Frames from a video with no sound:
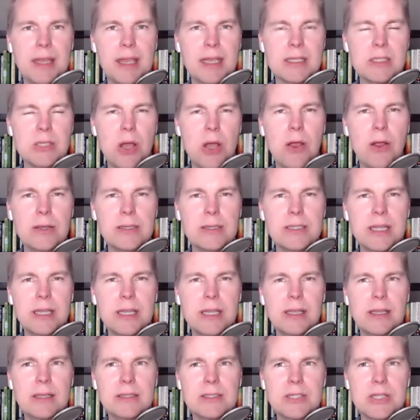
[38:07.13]
It's hard
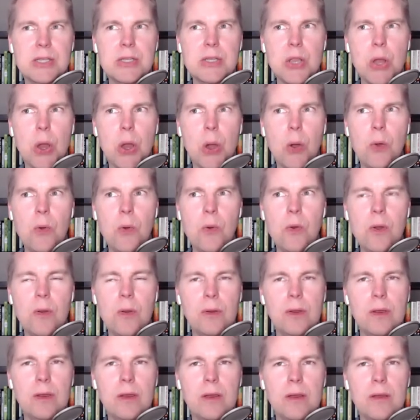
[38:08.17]
to know
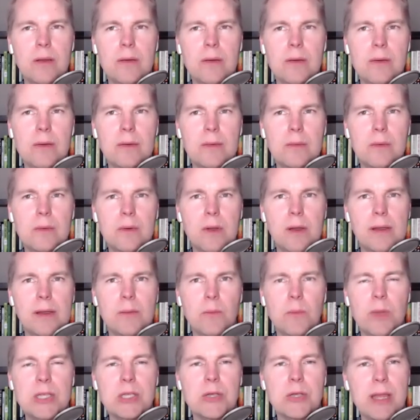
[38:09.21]

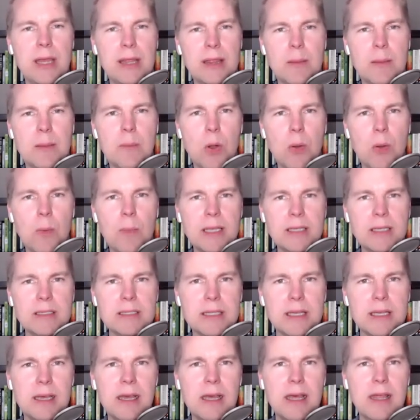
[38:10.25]
when you're in the
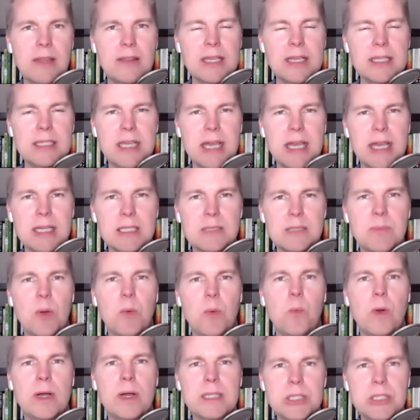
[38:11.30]
moment these things, but
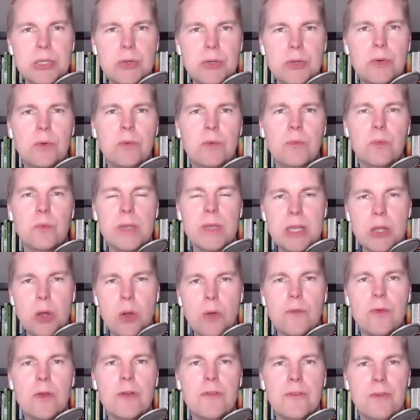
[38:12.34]
once you read
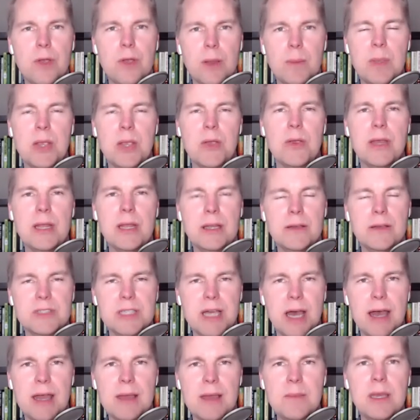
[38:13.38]
over for a period of
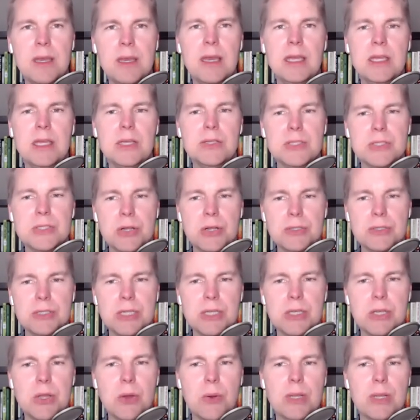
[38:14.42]
time, you start to
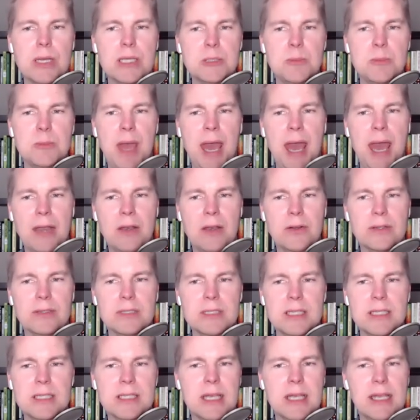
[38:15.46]
notice
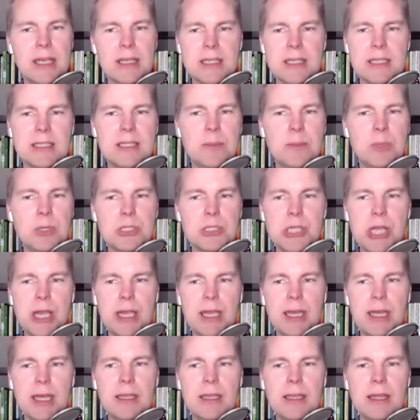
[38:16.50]
patterns. It's a simple
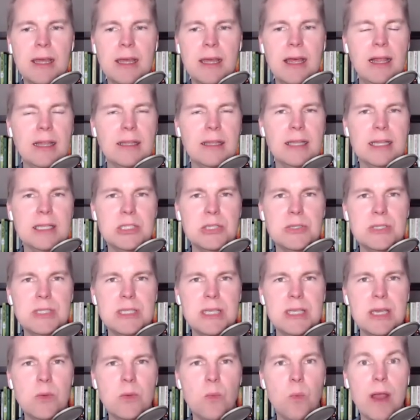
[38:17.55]
check-in, lets you
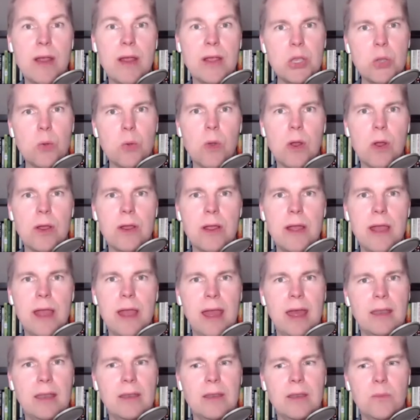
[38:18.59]
see where you were
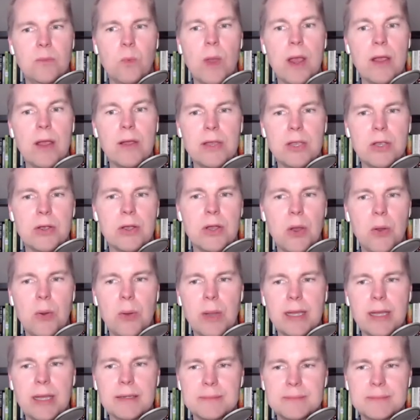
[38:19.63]
and where you're going.